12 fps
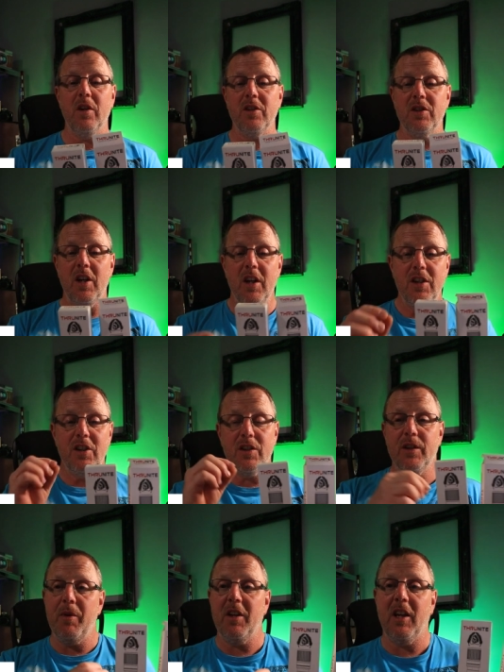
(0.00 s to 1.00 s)
ones,
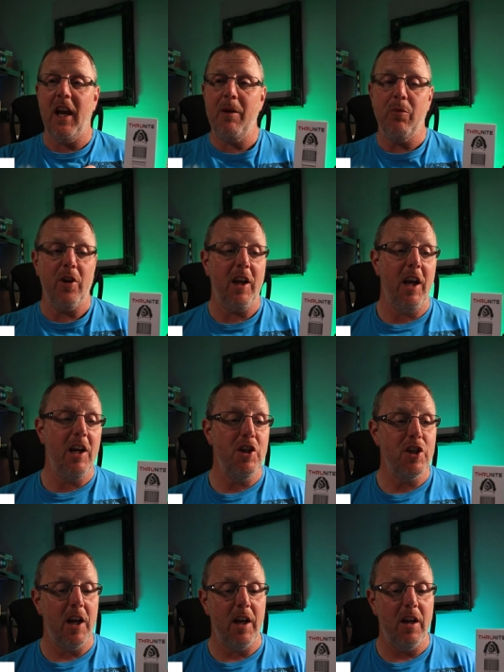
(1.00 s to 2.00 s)
just something to keep on your
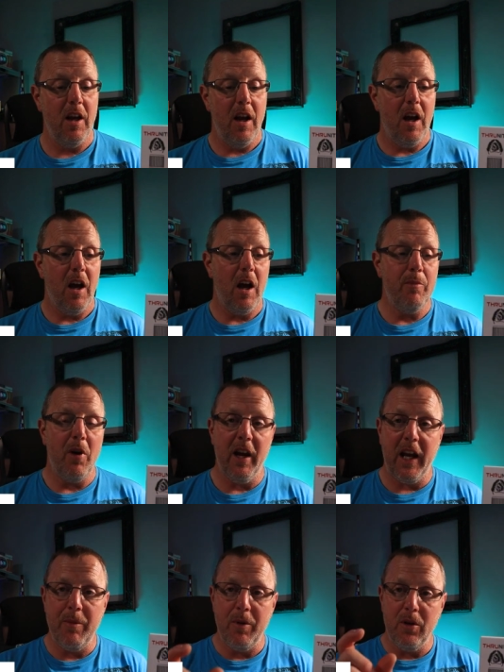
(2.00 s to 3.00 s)
keychain. Um, I
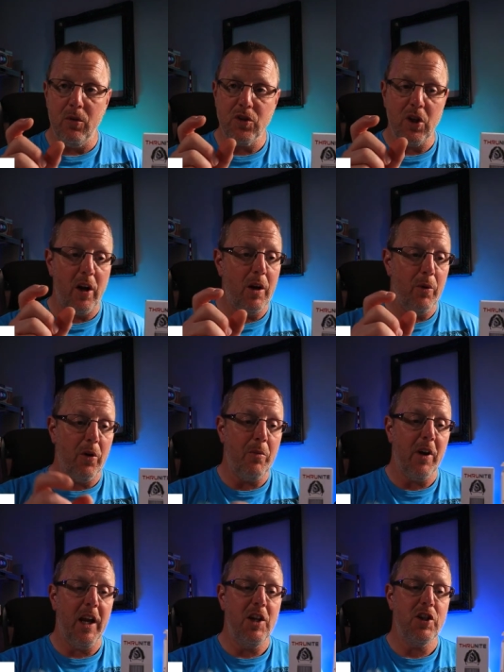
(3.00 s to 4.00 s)
keep a little tiny one on
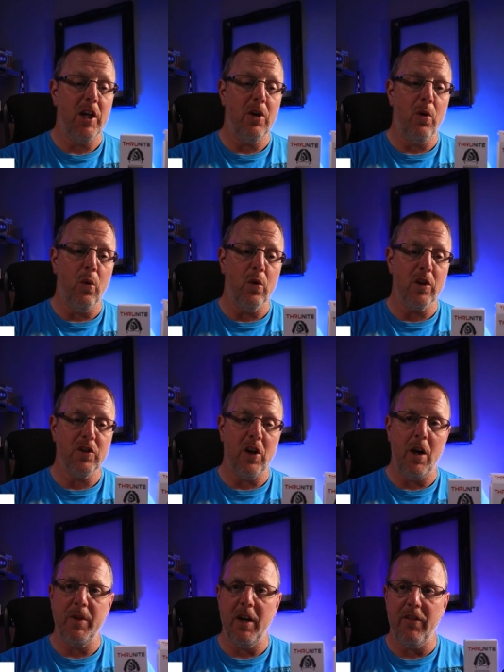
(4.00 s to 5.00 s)
my keychain all the
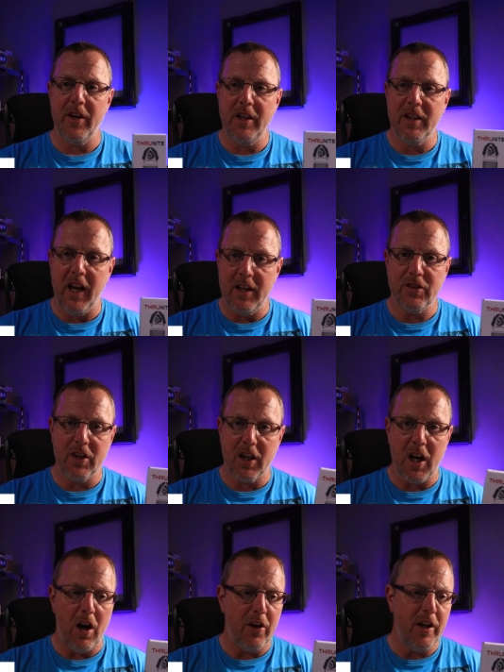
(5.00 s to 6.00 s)
time. Then if I need to get into the
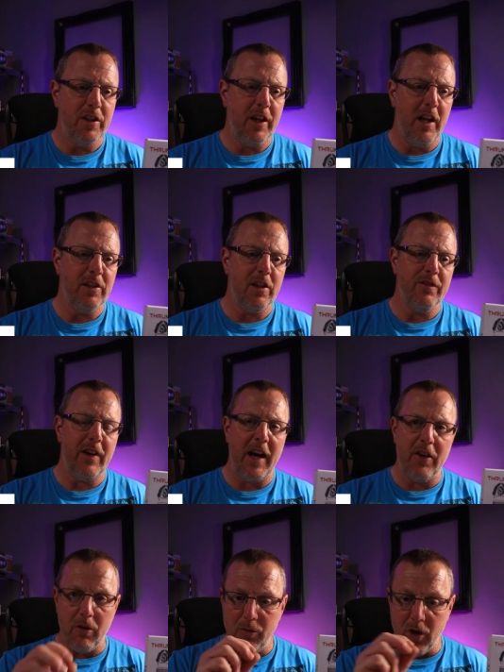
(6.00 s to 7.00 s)
car, I need to get into the
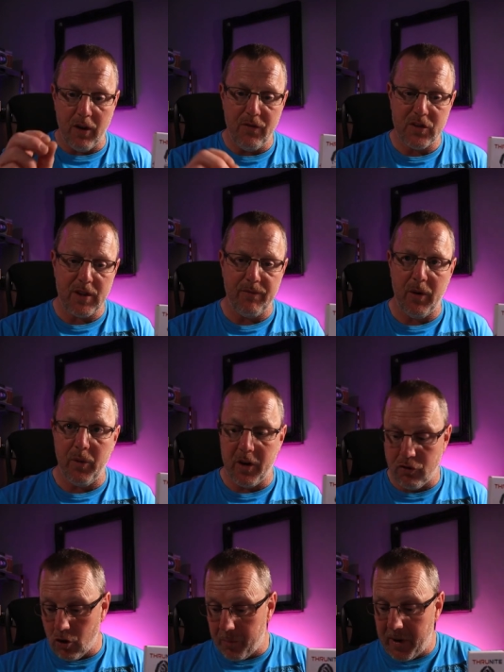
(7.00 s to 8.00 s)
van, or I'm looking for something when
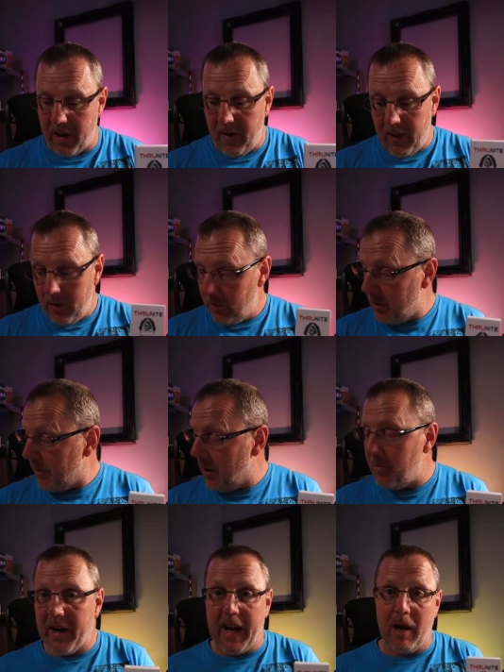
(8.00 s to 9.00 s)
I drop it, when I'm out
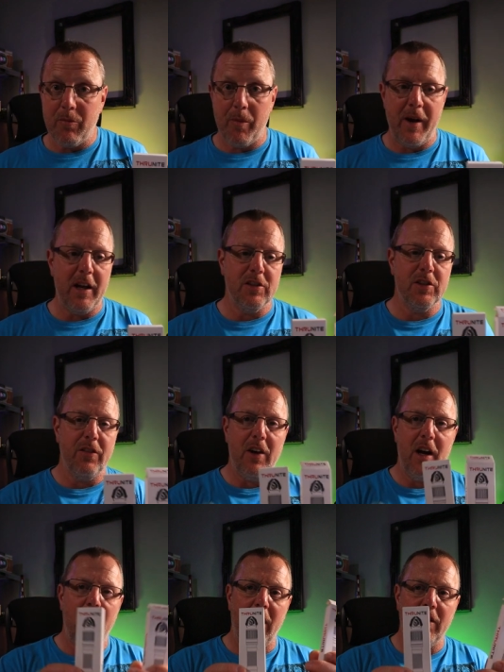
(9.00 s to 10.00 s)
on my camera bag and stuff
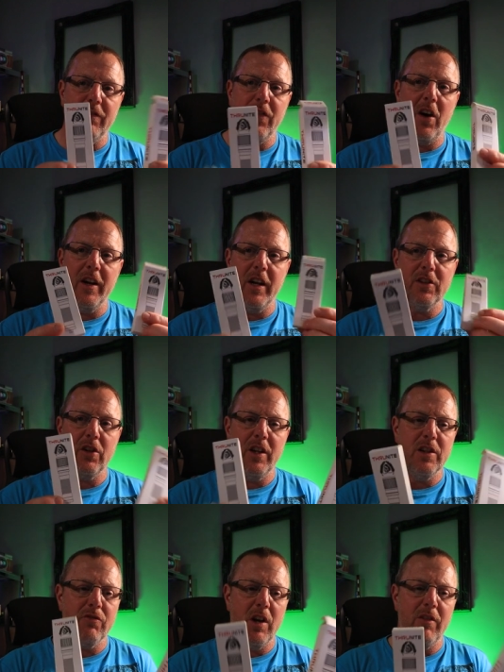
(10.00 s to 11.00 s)
like that, I can find it. So
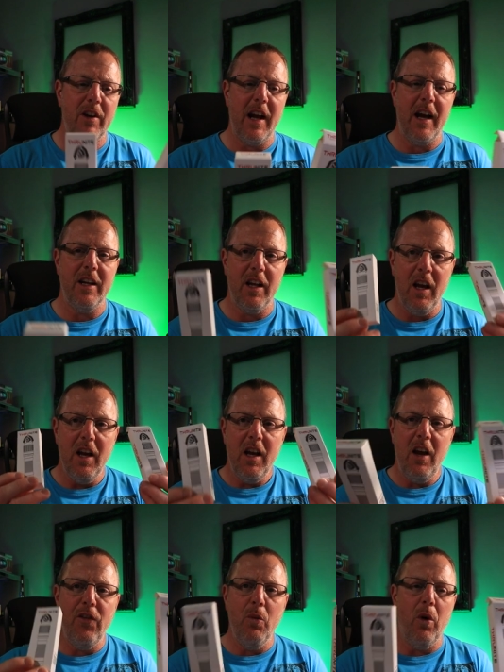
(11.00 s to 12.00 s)
these are really, really handy.
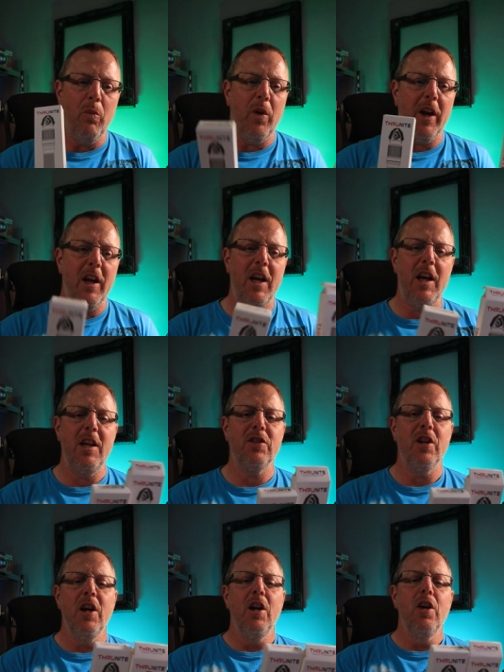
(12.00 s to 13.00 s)
If you want one of these,